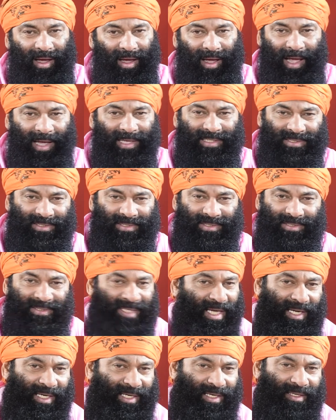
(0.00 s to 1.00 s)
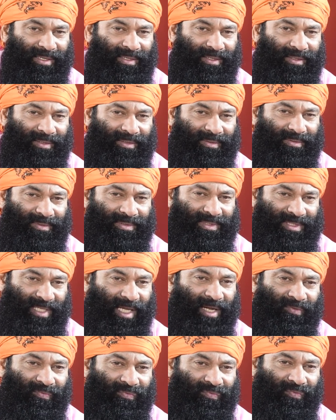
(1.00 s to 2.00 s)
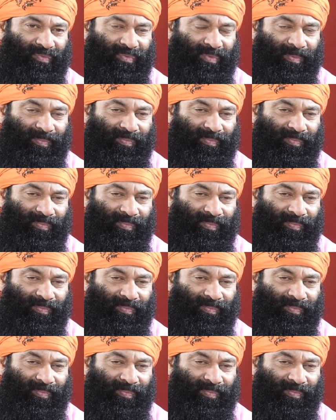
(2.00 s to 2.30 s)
as thyself.